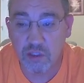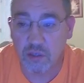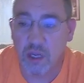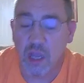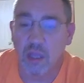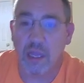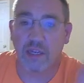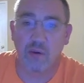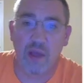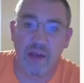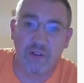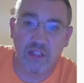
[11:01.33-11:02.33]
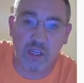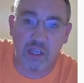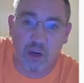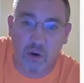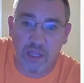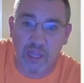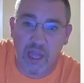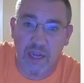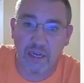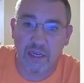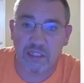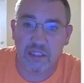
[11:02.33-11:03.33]
there's I do have a security
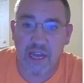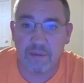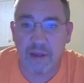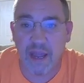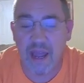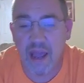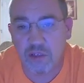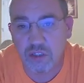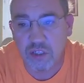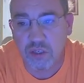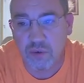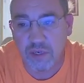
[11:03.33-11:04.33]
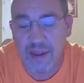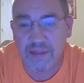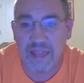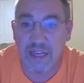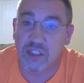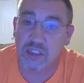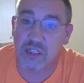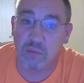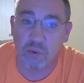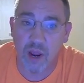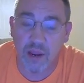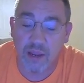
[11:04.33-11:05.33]
light in the side of my house too, and that thing's so
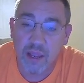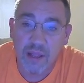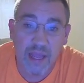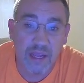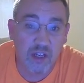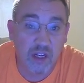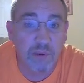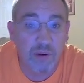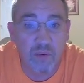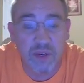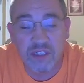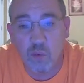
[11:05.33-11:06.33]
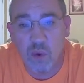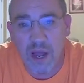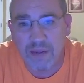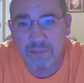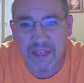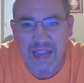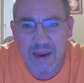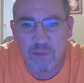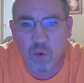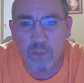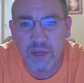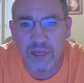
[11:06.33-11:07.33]
bright that could have been a reason why my camera
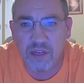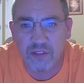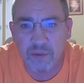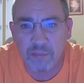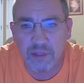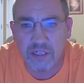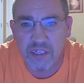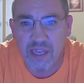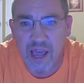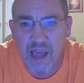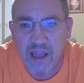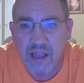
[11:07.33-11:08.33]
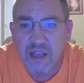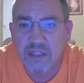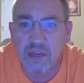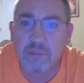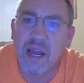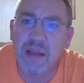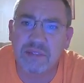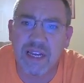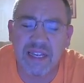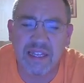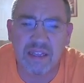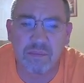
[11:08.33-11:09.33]
won't pick nothing up in the sky. Sometimes I
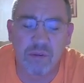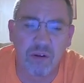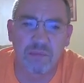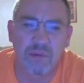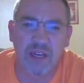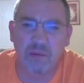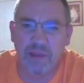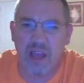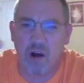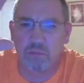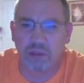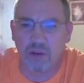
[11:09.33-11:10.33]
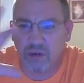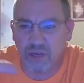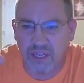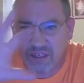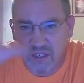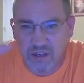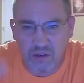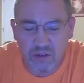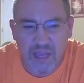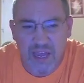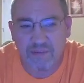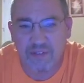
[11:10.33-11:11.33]
can get the moon, but it'll be all blurry, and you know you
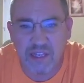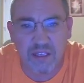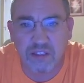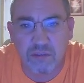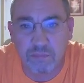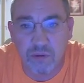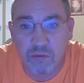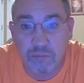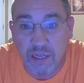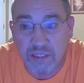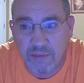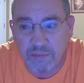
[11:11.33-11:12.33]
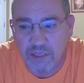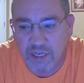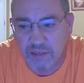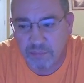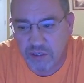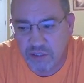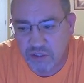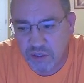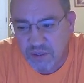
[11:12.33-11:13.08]
can't even tell it's the moon by the time you take the picture.